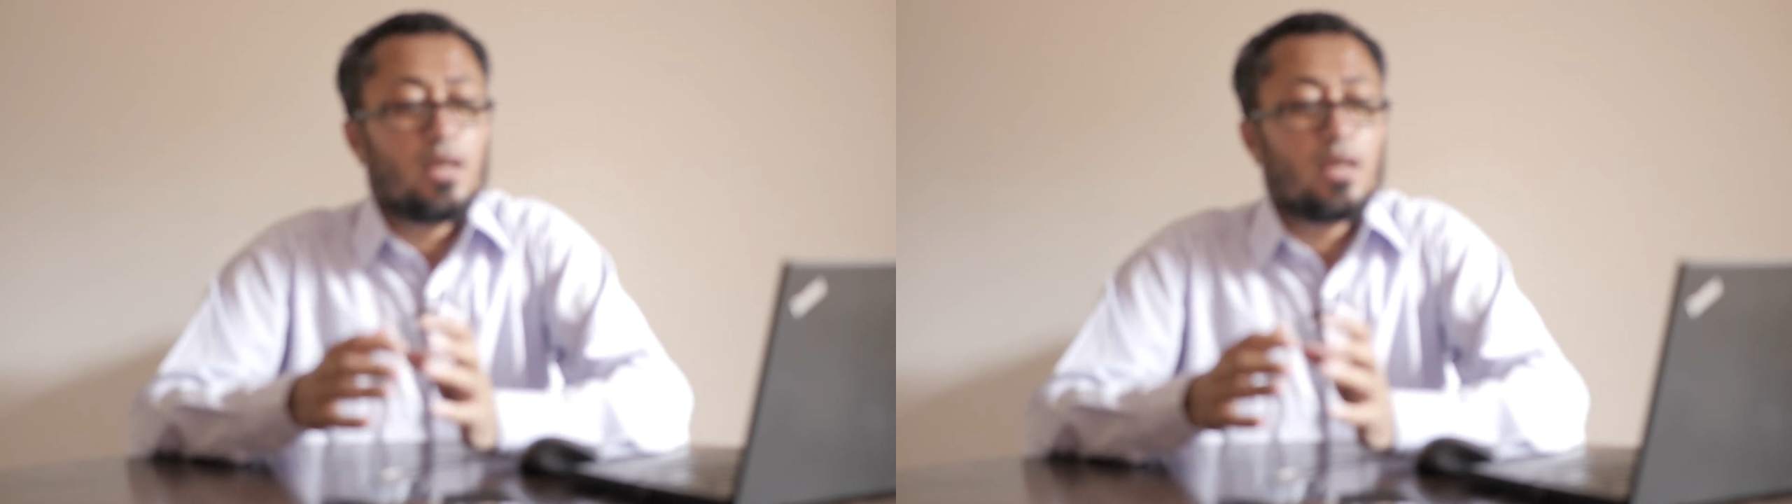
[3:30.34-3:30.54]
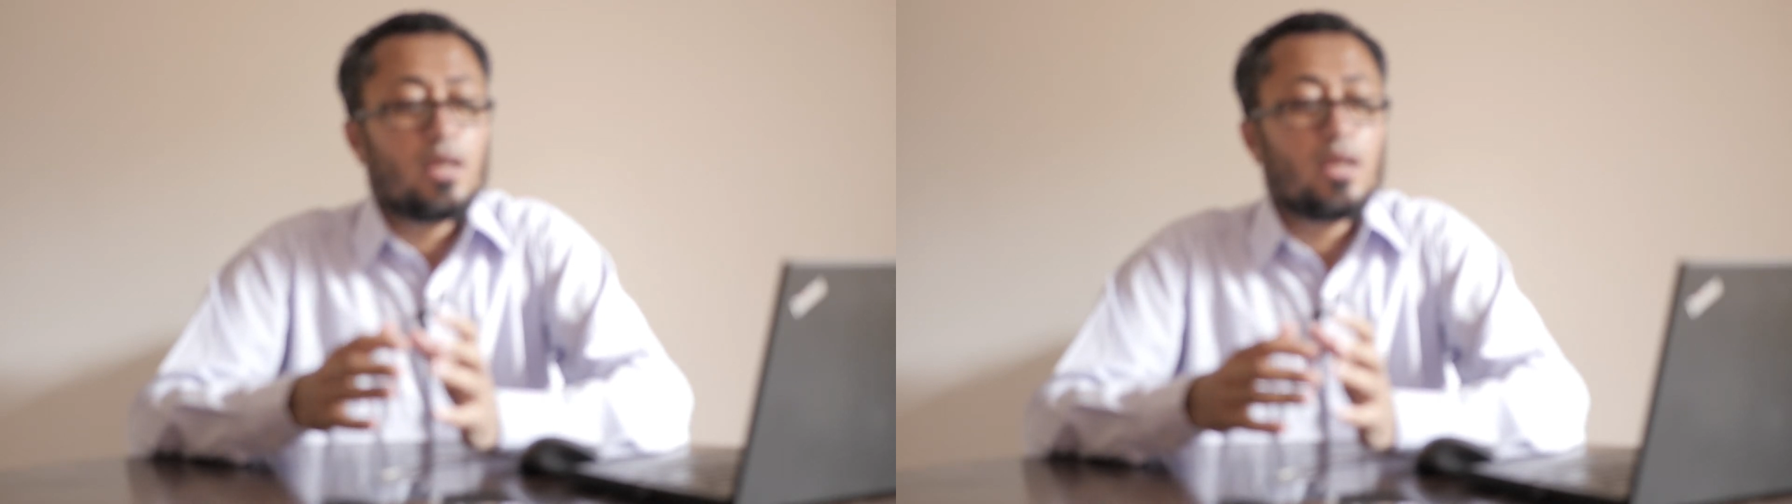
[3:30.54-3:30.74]

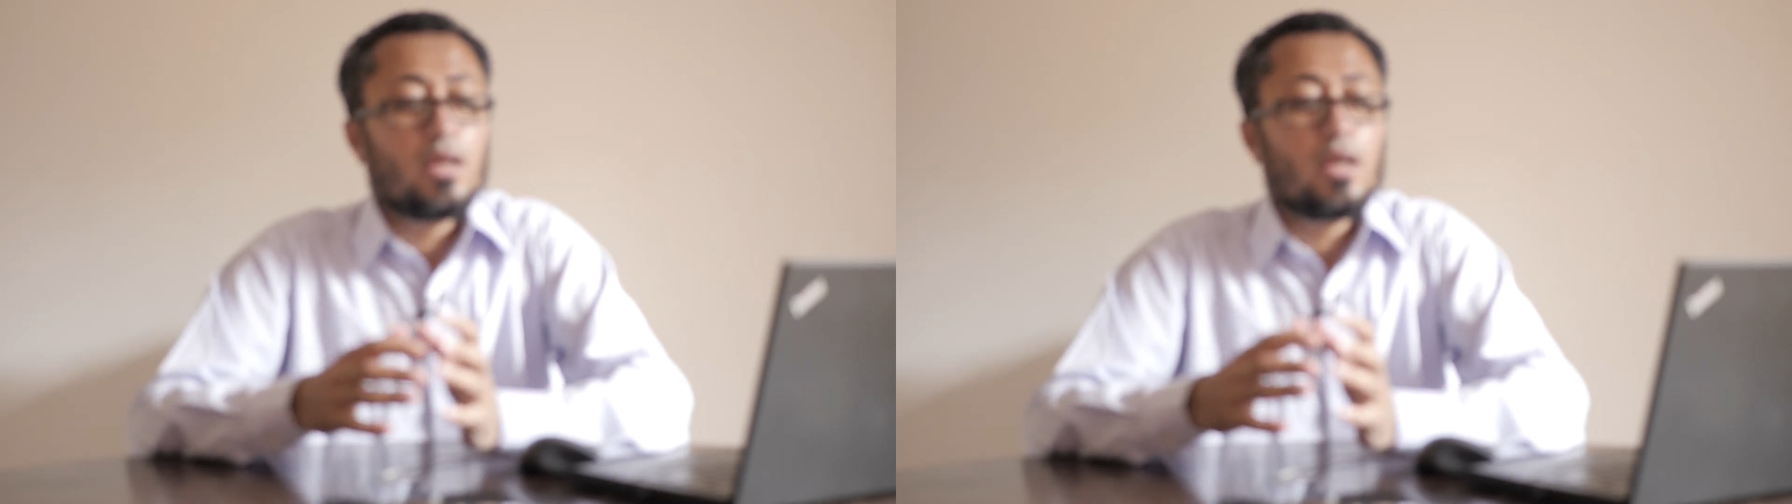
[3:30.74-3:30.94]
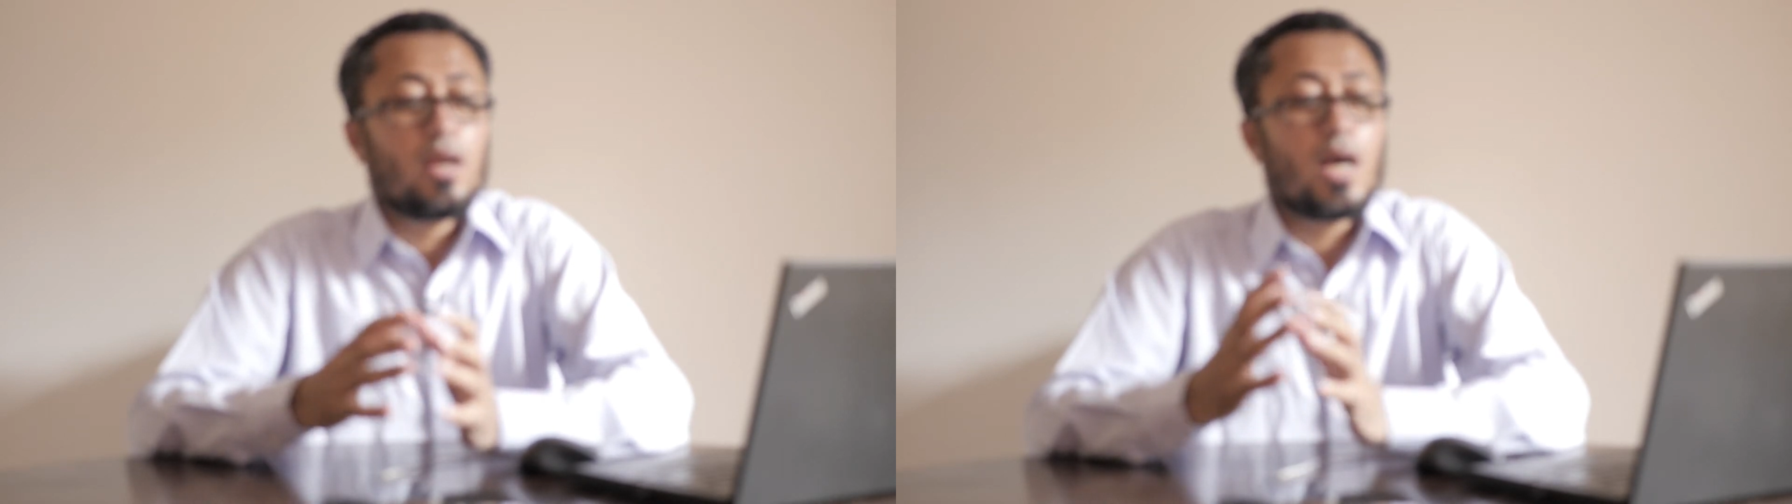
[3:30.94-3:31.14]

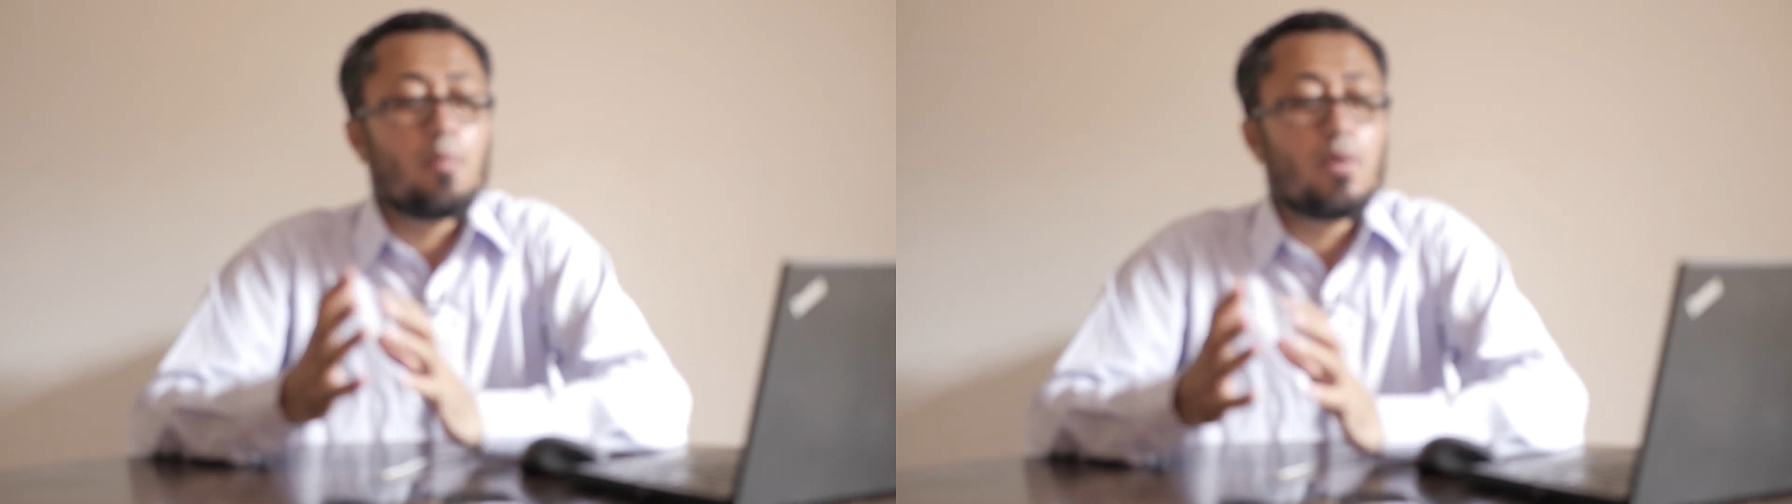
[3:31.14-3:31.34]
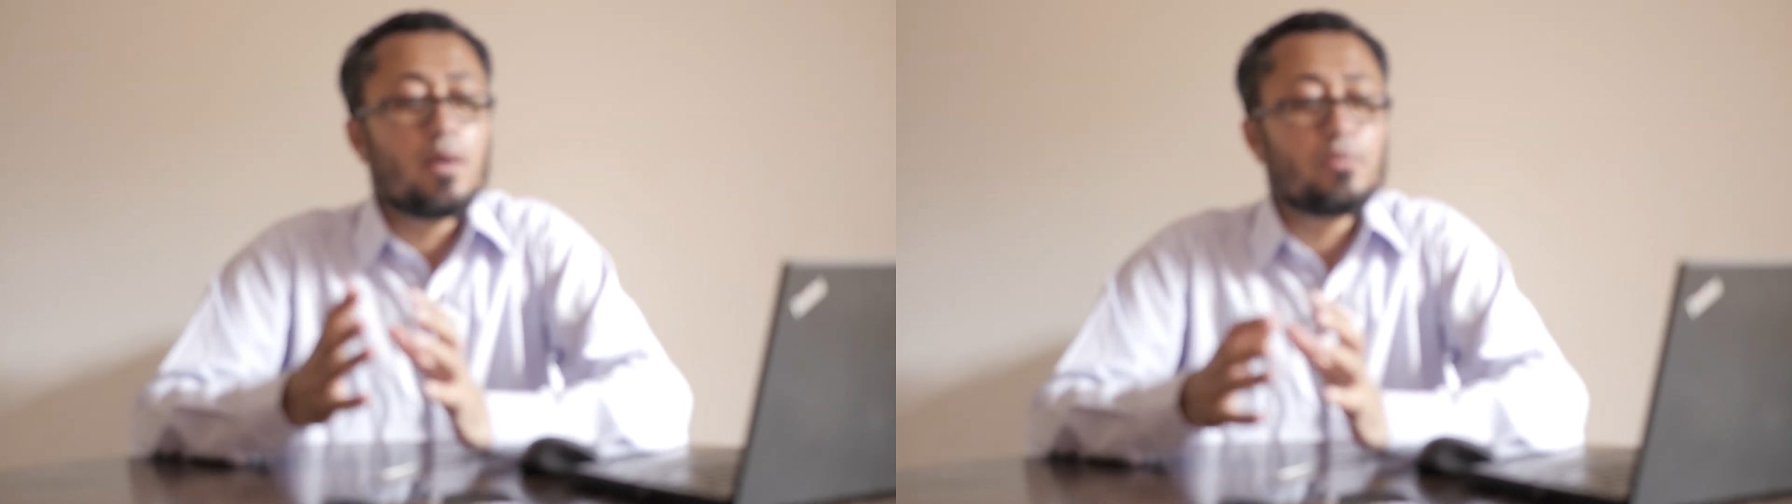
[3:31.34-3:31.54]

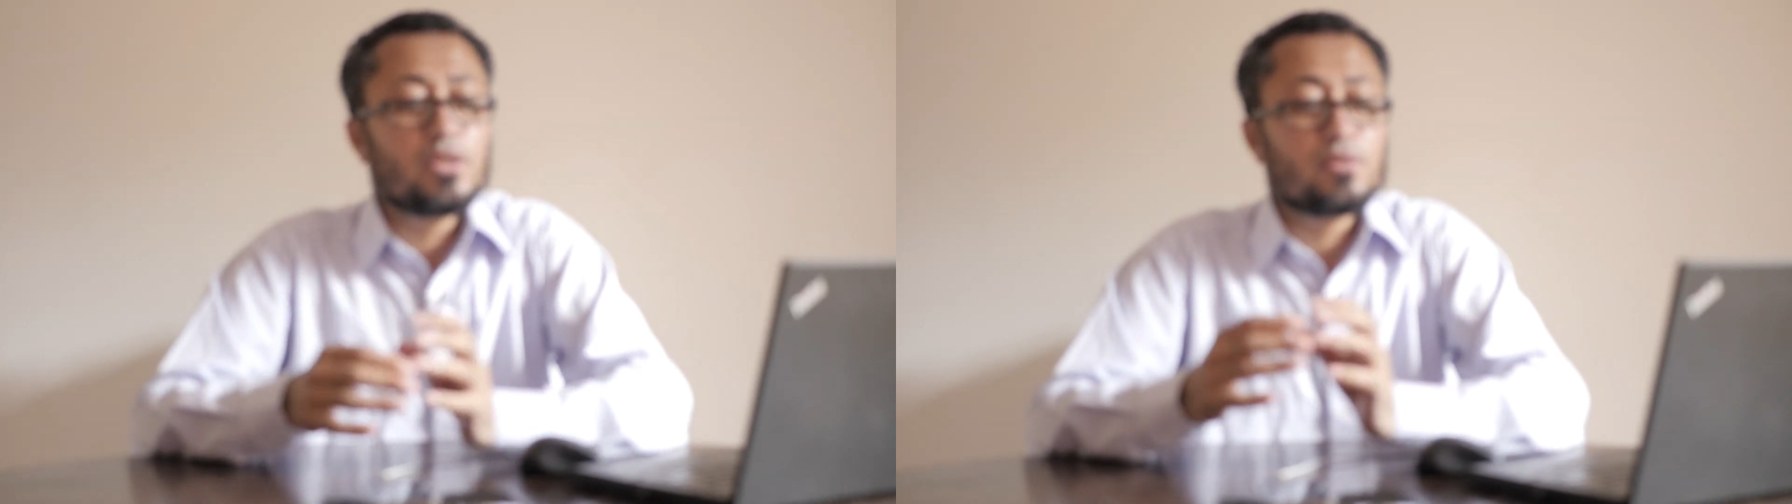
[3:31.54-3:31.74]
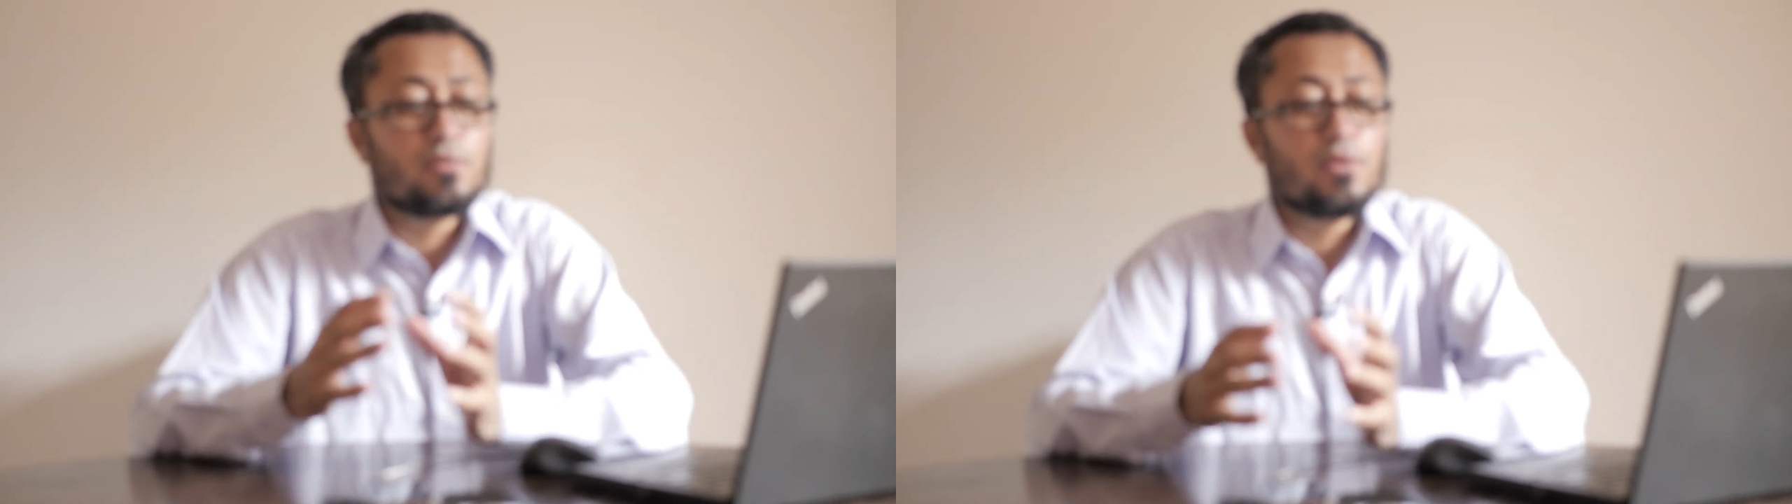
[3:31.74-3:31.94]
haba
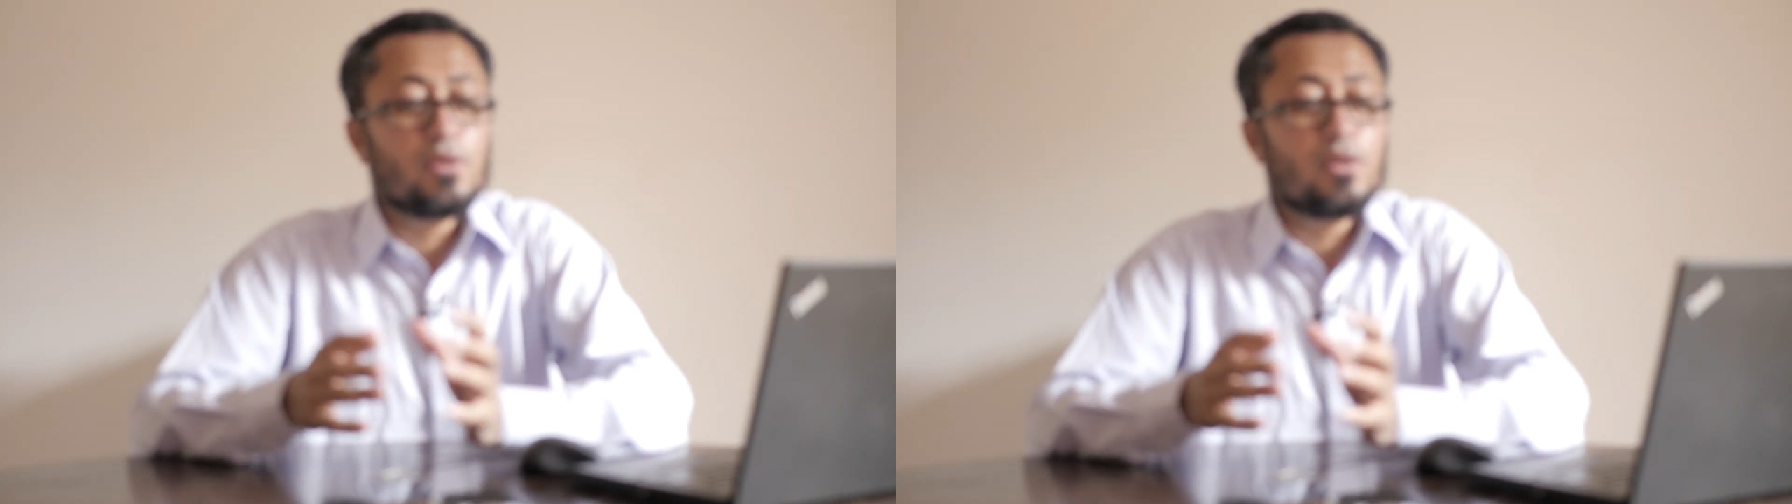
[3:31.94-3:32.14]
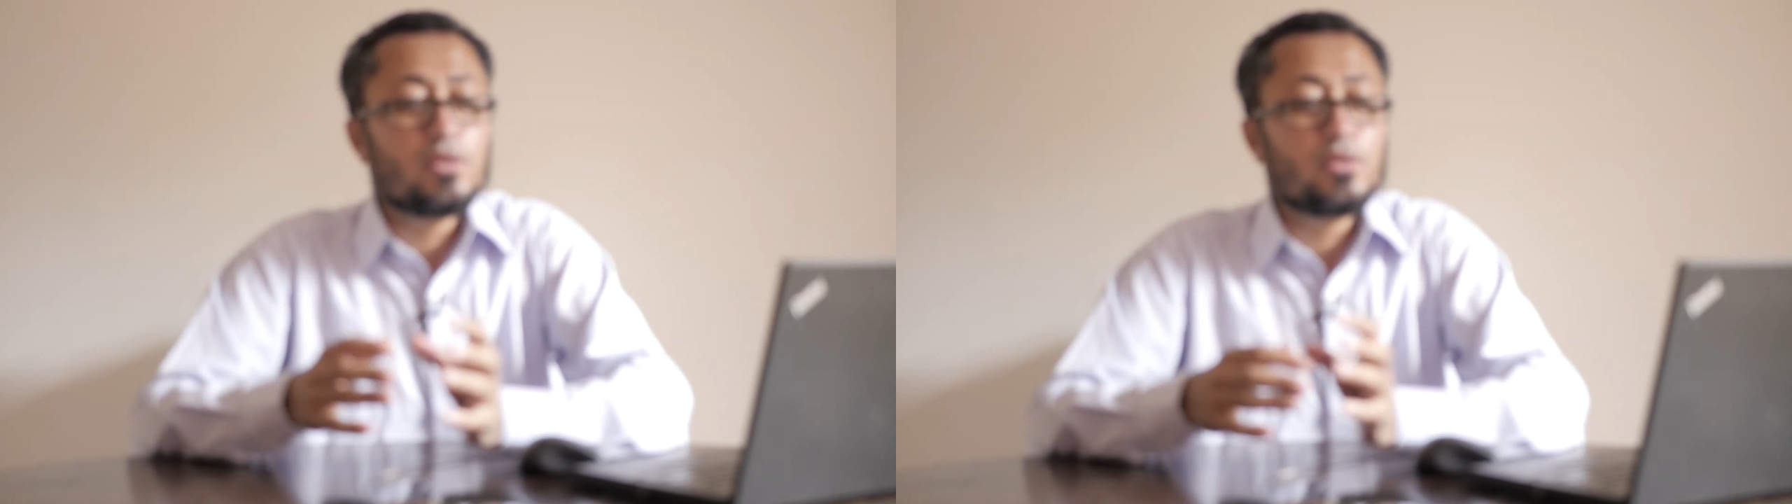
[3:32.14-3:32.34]
means full,